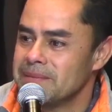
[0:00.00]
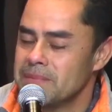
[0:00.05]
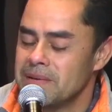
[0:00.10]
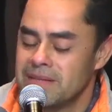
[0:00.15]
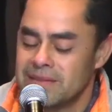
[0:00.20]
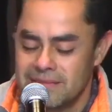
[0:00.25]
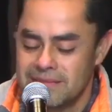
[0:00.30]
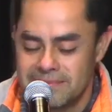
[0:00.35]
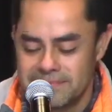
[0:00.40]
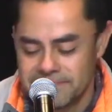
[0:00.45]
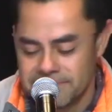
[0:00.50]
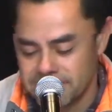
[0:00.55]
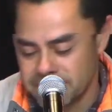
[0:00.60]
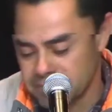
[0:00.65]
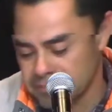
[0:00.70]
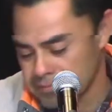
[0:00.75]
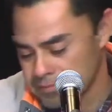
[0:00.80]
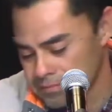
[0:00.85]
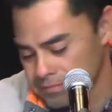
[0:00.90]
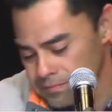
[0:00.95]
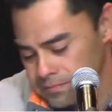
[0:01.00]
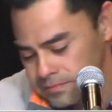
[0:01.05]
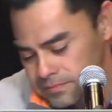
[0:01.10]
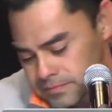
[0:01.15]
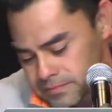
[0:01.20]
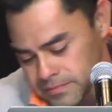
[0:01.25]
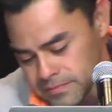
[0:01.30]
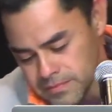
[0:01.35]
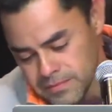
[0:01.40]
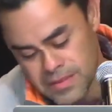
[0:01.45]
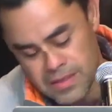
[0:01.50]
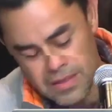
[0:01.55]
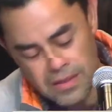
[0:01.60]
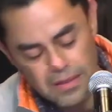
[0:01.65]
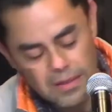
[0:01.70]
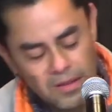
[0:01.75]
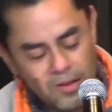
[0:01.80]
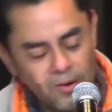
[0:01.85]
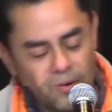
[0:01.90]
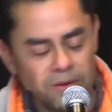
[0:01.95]
Amen.
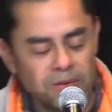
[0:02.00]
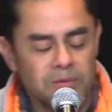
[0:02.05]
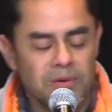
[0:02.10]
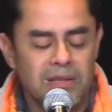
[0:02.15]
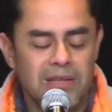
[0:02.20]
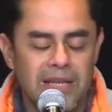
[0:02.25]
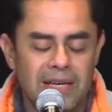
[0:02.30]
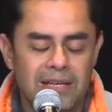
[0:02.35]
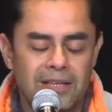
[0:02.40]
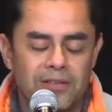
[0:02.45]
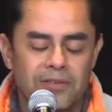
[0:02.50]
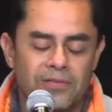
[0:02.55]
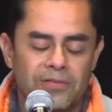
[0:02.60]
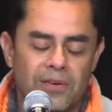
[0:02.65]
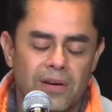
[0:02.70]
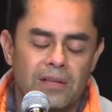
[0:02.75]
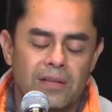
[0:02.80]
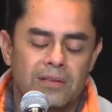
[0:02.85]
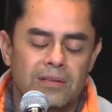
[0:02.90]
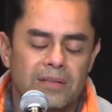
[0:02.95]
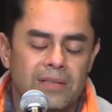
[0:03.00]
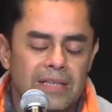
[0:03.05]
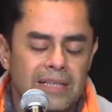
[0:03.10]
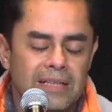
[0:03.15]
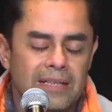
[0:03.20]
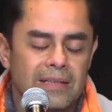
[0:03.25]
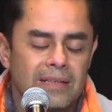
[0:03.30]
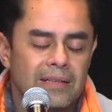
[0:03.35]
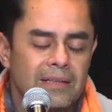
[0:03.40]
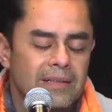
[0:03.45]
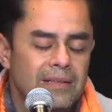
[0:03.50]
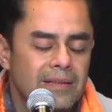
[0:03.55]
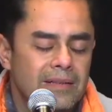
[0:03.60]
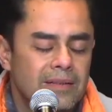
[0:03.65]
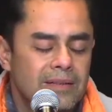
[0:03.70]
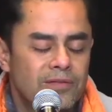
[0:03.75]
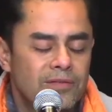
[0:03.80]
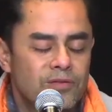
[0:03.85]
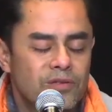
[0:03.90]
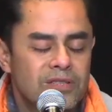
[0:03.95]
Lord, we thank you, Father,
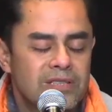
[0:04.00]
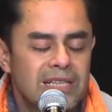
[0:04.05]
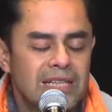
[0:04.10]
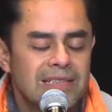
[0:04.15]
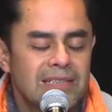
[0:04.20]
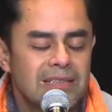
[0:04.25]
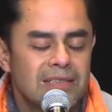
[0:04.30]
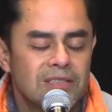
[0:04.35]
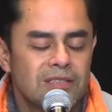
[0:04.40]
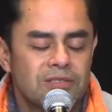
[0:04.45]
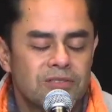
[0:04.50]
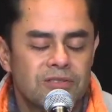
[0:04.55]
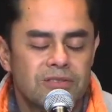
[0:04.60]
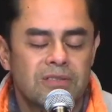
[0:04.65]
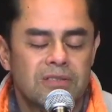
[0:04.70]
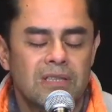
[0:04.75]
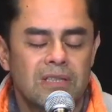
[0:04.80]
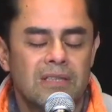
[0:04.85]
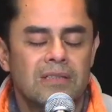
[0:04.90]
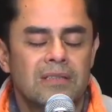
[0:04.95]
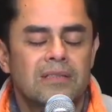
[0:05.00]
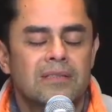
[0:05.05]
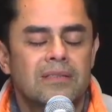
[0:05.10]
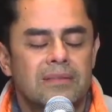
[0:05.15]
for sending us your Son,